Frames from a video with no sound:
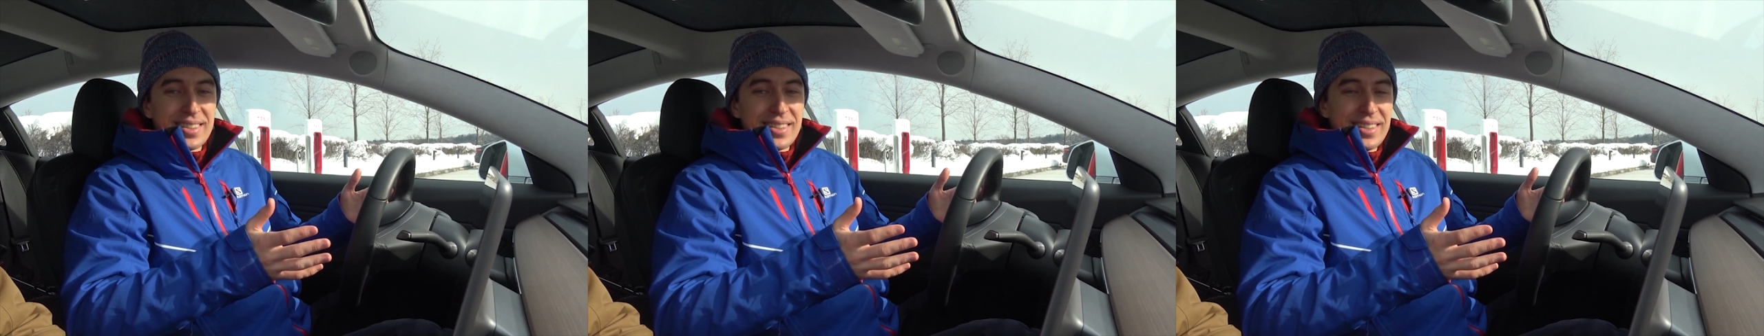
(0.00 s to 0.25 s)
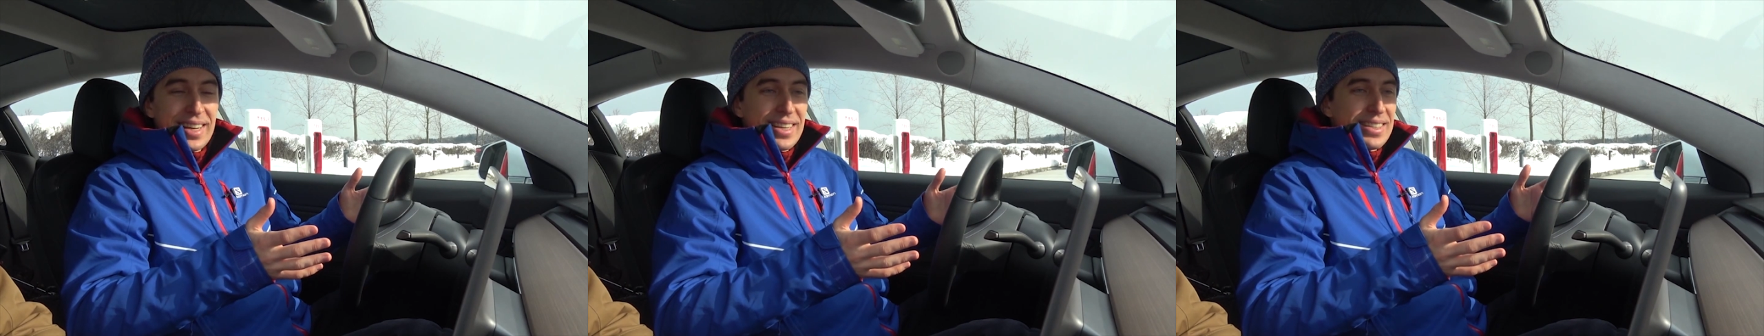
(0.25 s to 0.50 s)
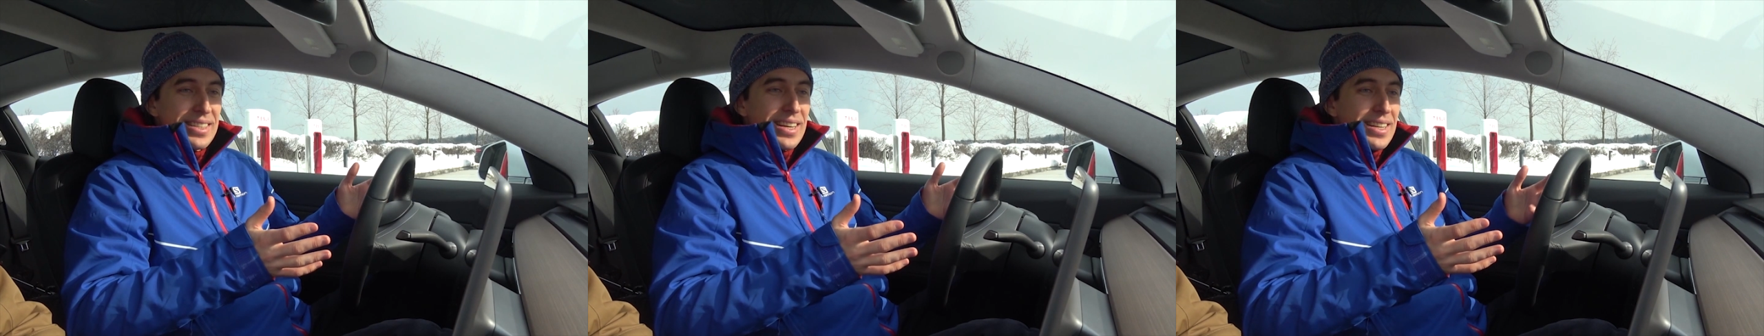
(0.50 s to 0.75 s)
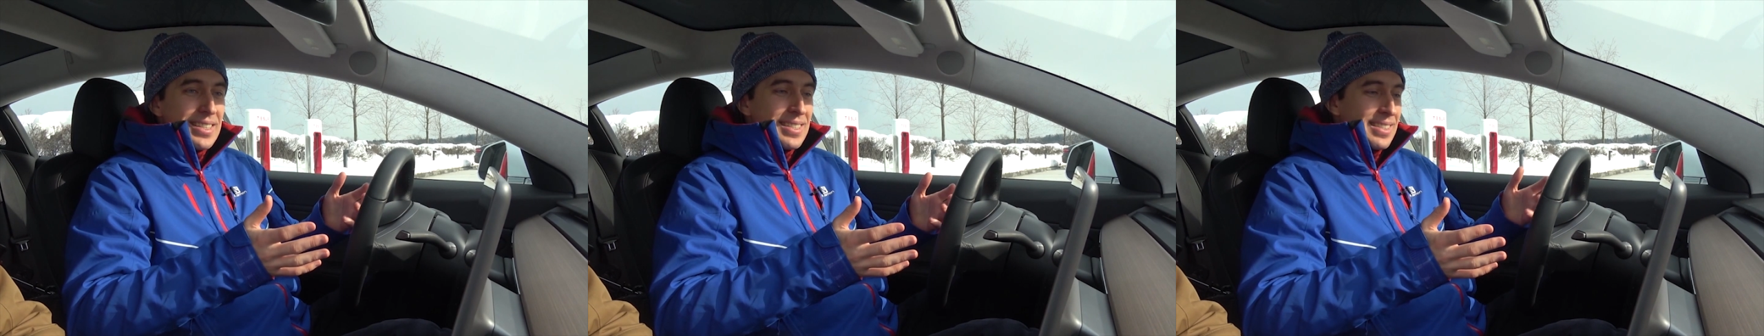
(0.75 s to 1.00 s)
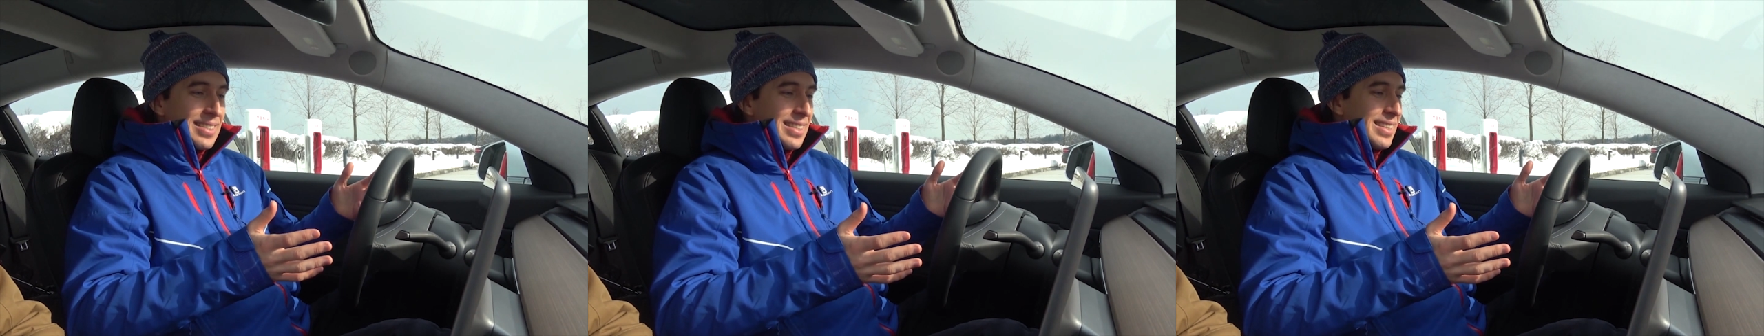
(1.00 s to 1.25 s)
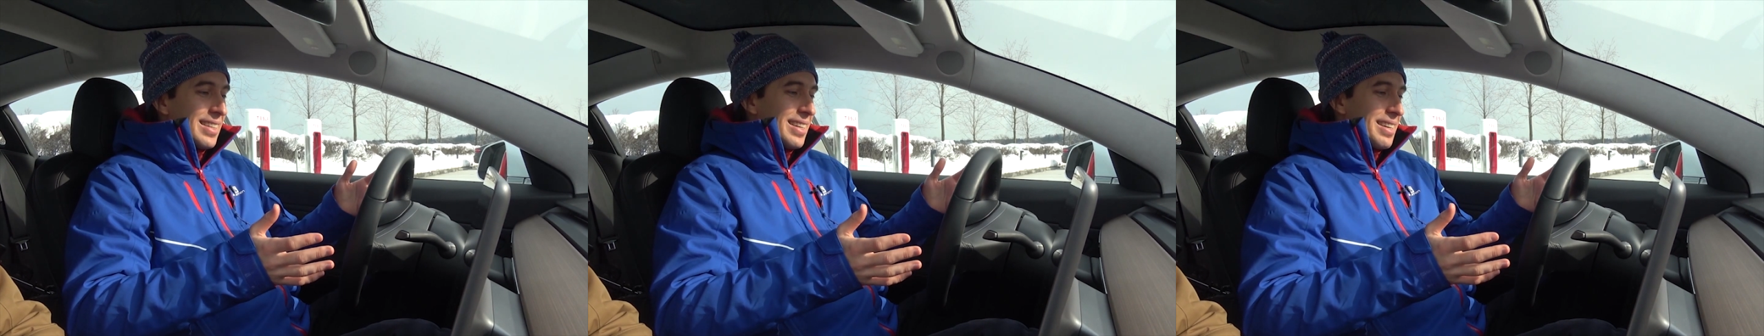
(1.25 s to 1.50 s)
Like, not
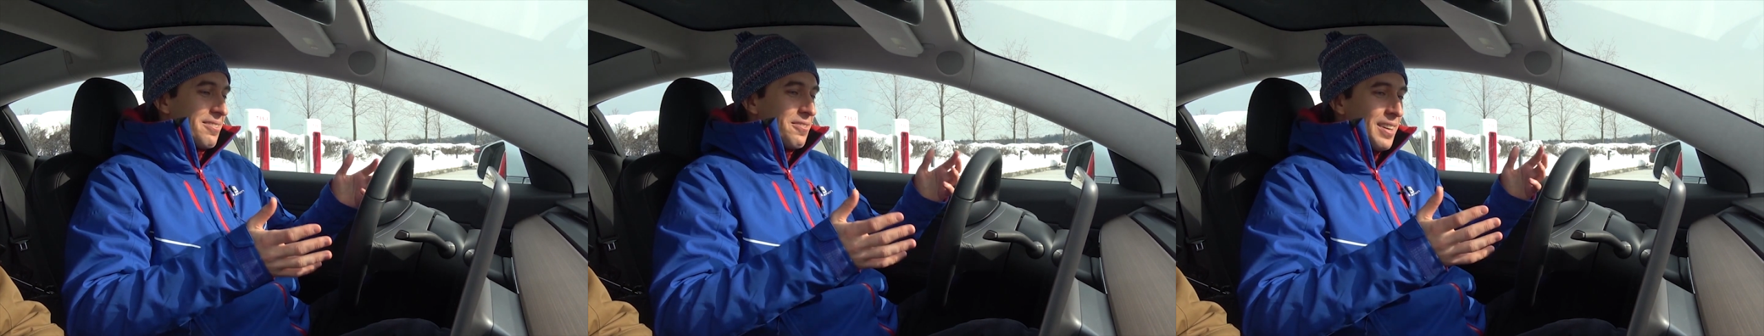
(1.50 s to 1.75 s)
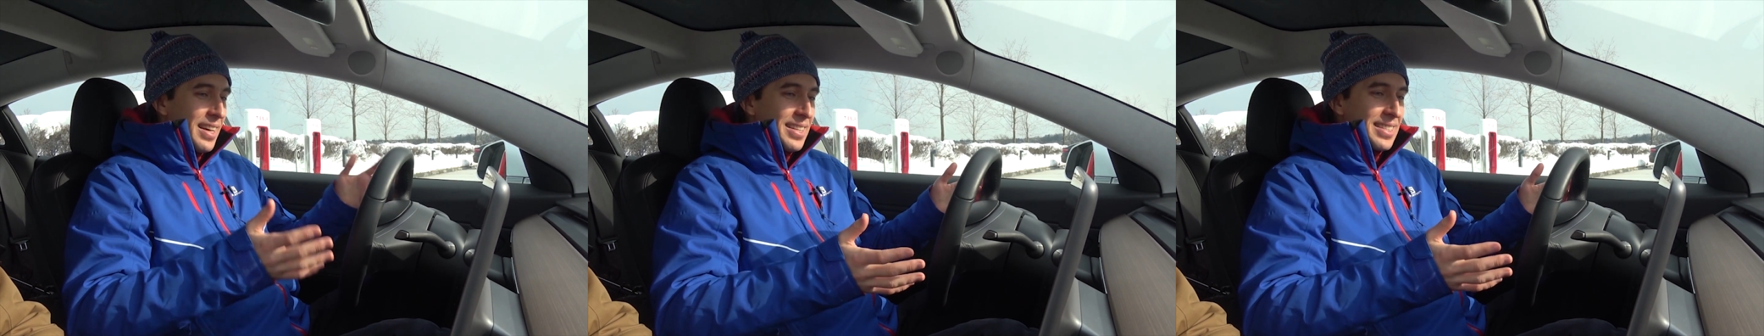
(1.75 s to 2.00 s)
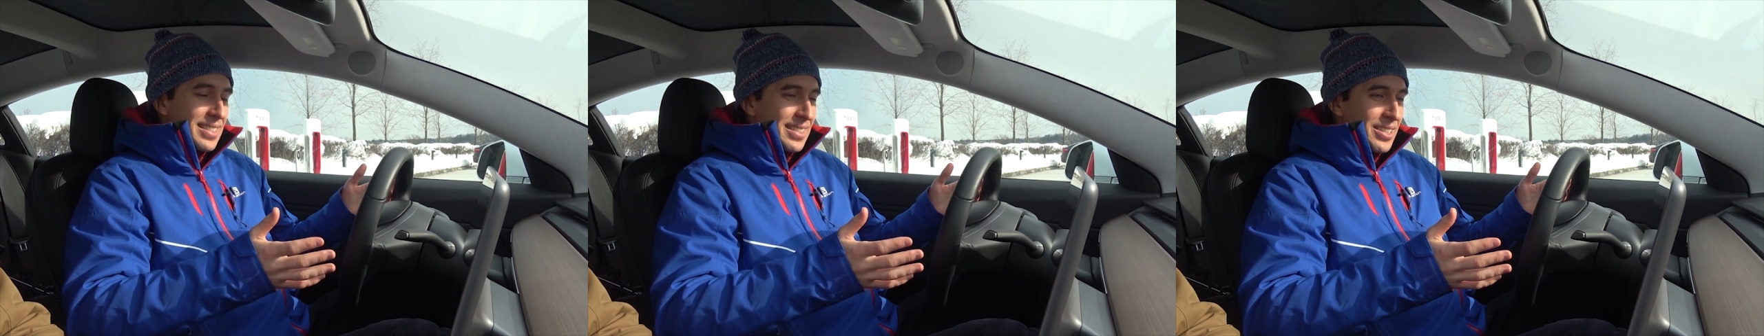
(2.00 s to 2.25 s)
fans,